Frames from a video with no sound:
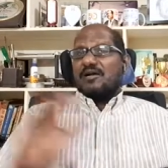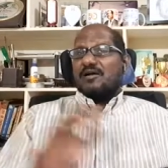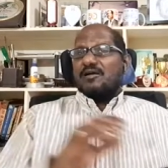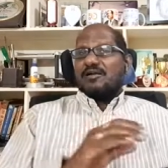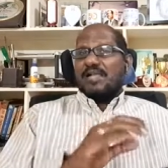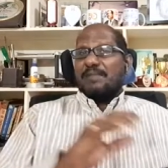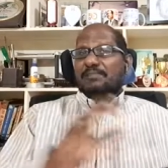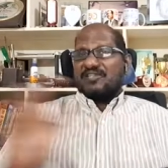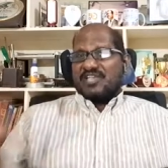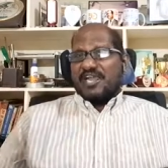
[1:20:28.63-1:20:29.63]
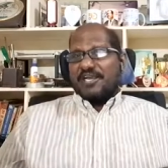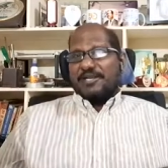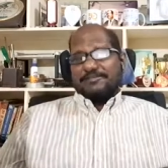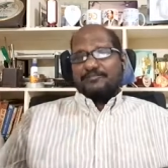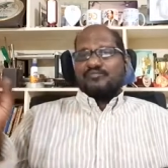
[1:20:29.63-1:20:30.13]
are kept
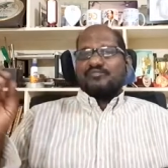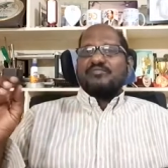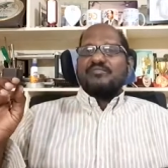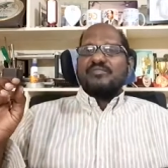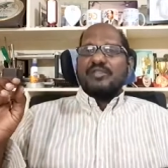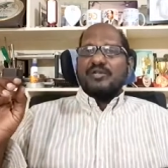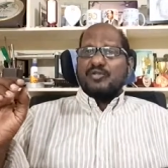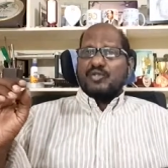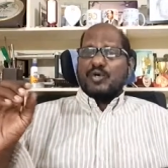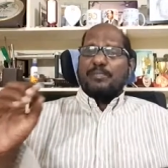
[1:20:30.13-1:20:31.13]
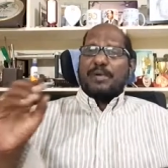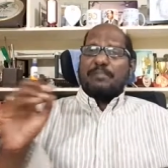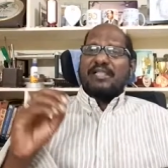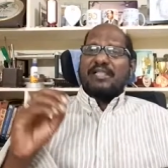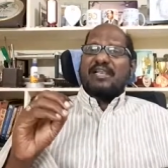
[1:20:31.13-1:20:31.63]
aside, though
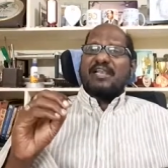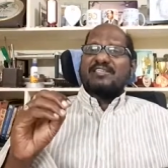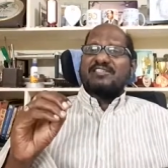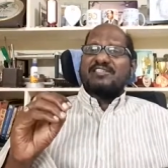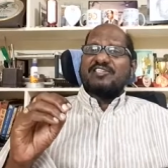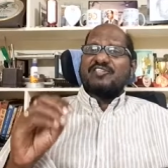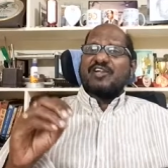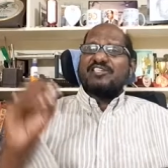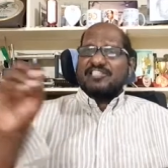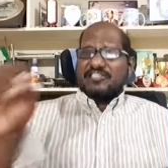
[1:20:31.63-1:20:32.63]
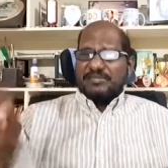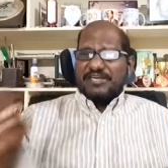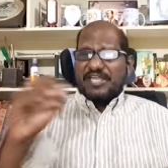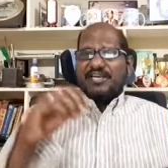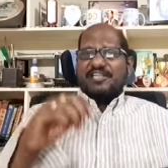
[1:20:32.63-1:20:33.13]
public relations is not just
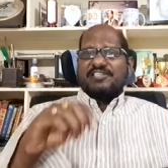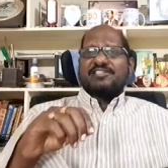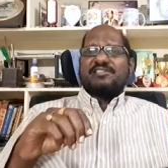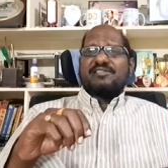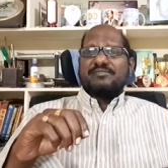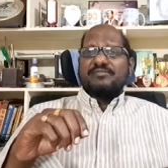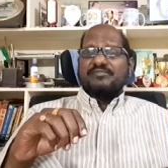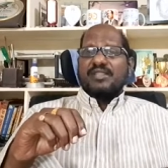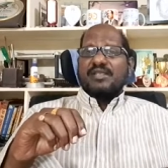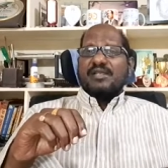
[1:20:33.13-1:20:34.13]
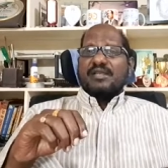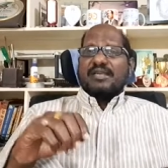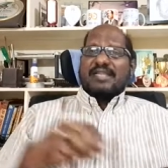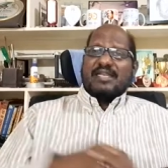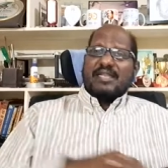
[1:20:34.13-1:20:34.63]
media relations.
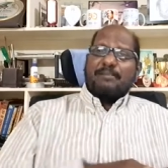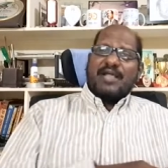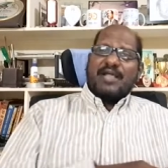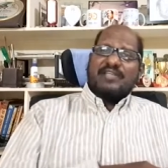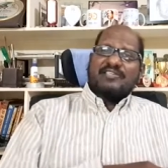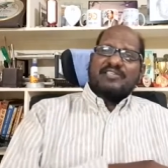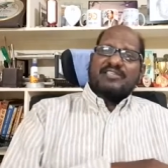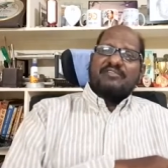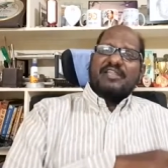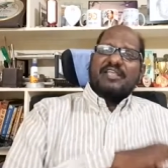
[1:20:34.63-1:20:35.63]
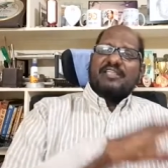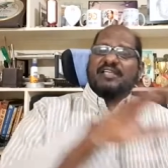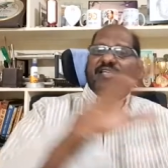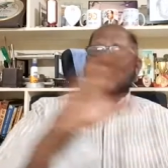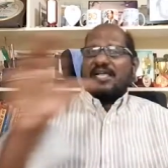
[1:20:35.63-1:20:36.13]
It encompasses every
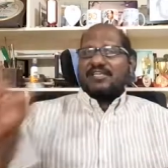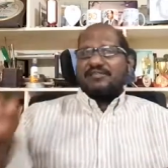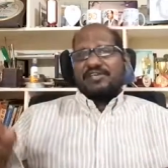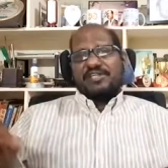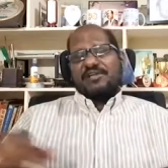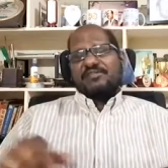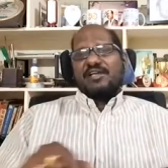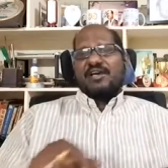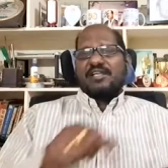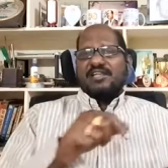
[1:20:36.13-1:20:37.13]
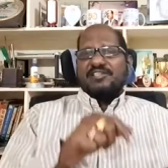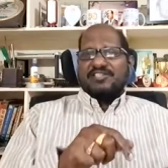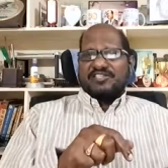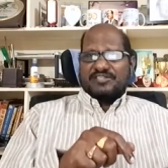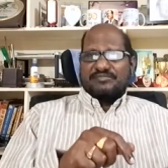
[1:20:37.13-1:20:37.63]
other activity of the
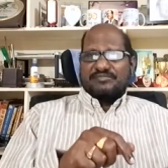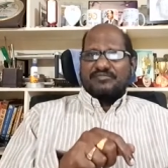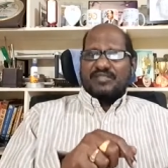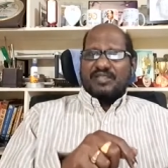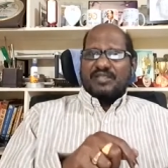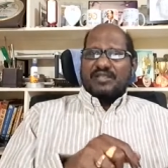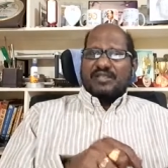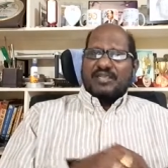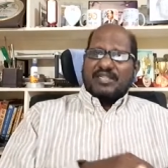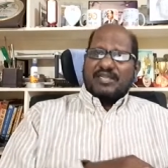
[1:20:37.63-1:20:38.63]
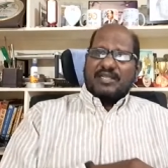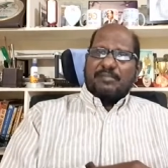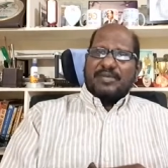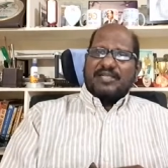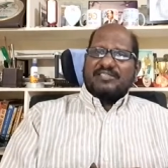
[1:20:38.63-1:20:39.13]
organization. It
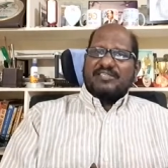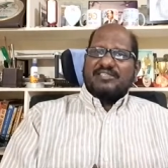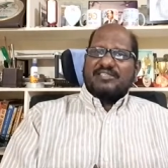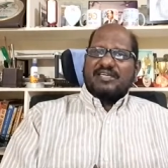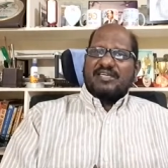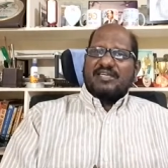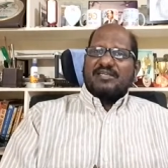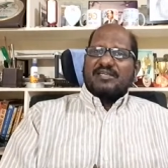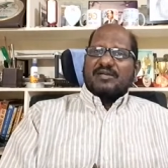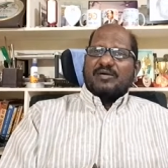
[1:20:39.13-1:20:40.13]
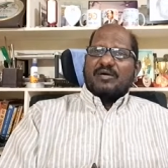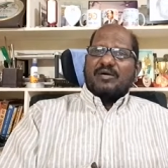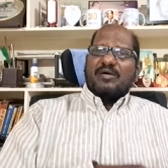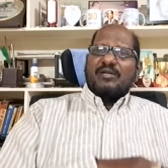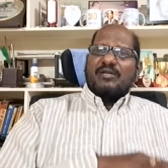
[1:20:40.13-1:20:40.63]
encompasses
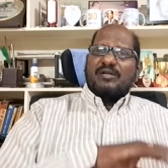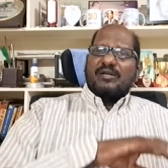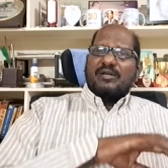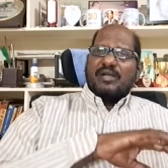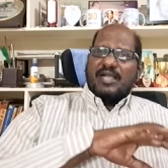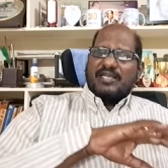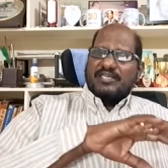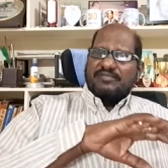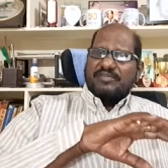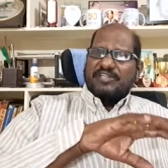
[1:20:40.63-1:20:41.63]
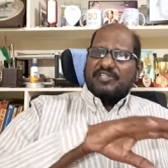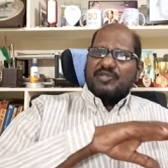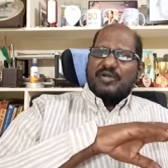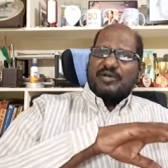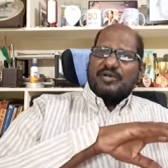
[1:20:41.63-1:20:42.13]
all activities,
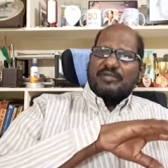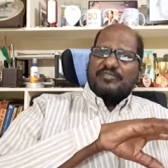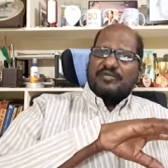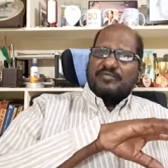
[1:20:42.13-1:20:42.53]
all